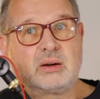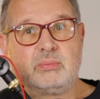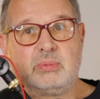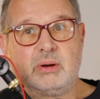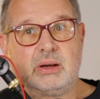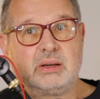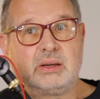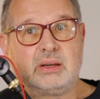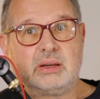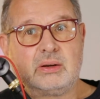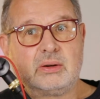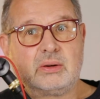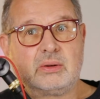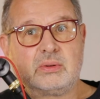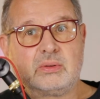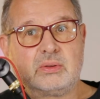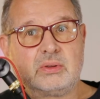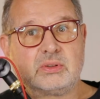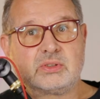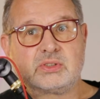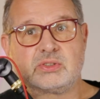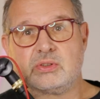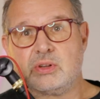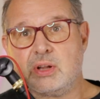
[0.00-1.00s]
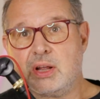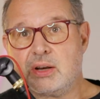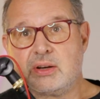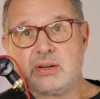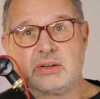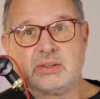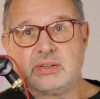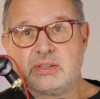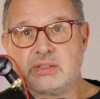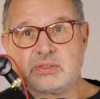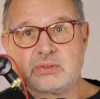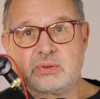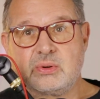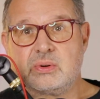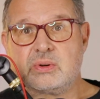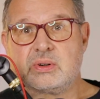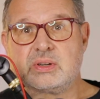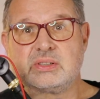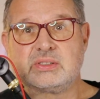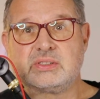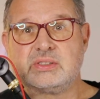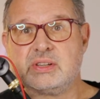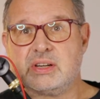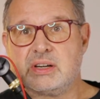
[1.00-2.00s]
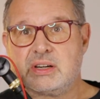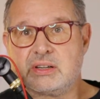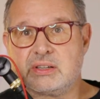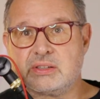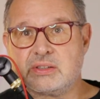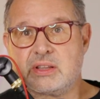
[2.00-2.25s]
But, you know, the Solana Discord is there.